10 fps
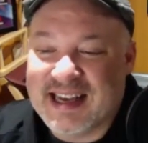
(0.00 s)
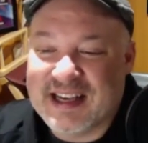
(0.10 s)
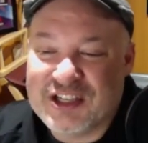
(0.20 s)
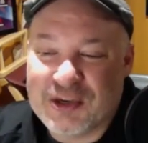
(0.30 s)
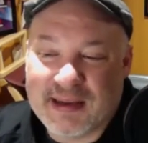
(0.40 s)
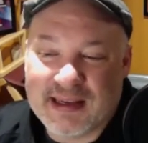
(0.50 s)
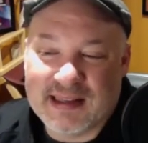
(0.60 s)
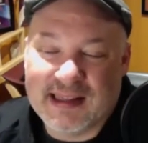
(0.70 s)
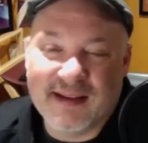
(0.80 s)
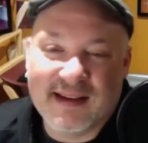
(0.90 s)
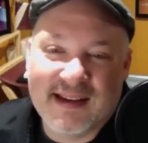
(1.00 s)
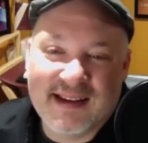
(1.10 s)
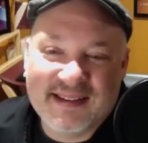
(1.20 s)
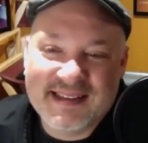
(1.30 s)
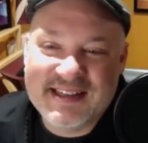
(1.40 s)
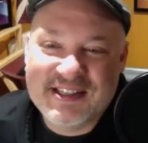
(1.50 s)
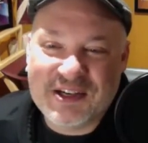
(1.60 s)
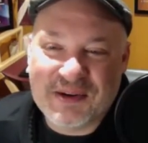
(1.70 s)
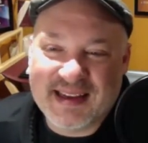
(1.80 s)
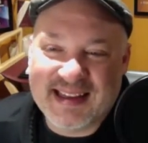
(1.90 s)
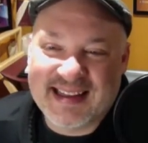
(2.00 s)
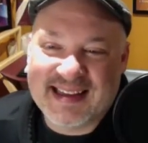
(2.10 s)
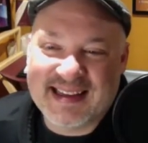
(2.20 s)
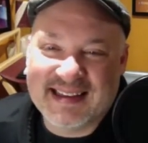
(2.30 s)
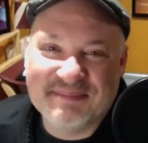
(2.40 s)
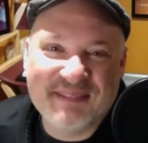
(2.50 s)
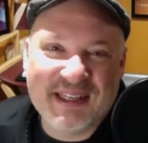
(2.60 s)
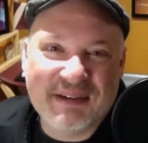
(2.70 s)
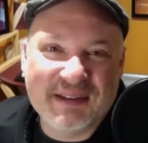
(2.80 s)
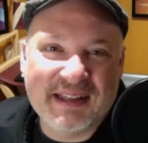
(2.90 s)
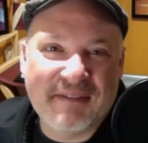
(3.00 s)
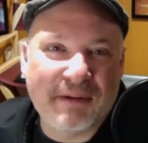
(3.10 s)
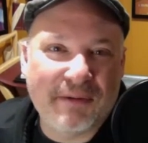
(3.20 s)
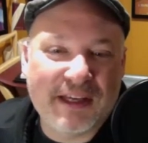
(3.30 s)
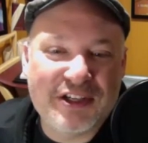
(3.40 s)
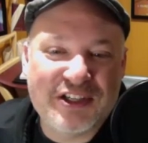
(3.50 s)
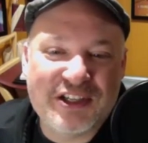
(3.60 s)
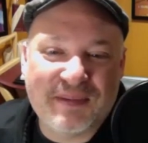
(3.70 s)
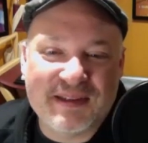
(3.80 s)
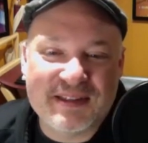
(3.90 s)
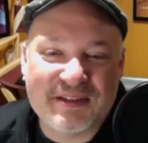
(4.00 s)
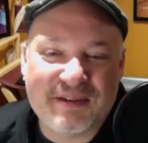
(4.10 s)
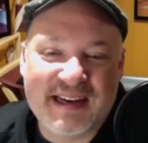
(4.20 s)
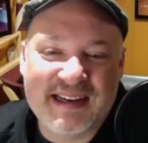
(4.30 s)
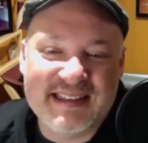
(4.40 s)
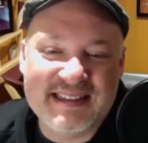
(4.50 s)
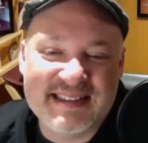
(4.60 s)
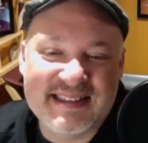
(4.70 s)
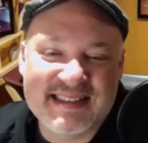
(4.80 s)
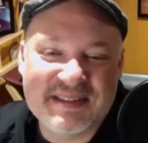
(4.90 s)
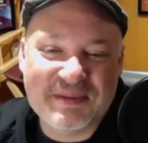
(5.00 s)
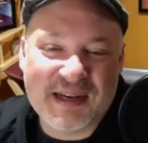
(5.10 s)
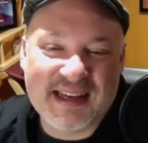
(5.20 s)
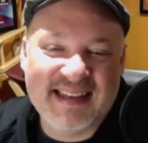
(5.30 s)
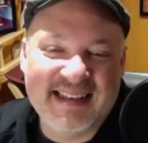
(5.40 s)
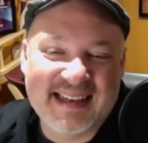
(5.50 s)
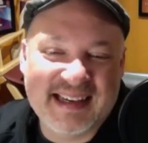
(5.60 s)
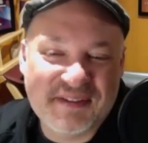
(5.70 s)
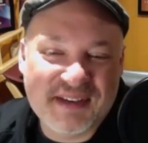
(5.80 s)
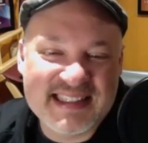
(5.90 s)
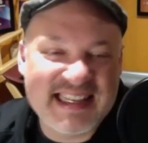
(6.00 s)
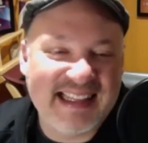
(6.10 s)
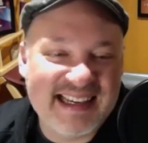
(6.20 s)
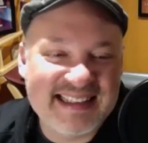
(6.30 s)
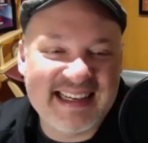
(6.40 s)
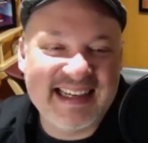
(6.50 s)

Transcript: showing like a a loving relationship on screen is what I kind of excel at.